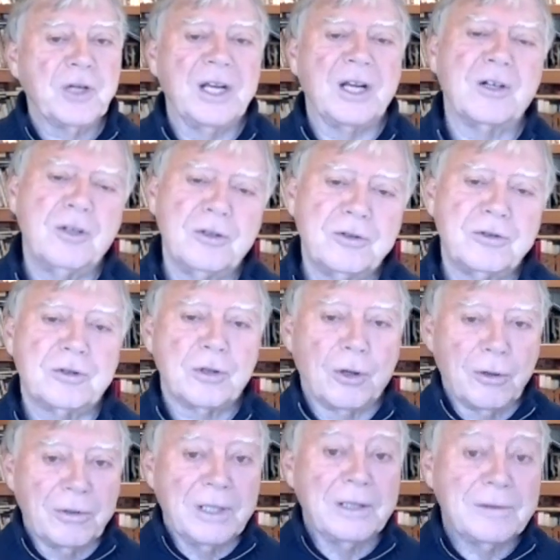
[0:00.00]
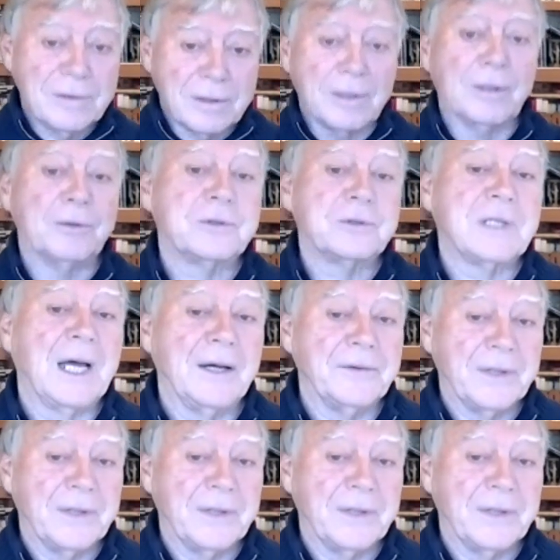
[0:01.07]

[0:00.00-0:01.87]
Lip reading: and a good story slows down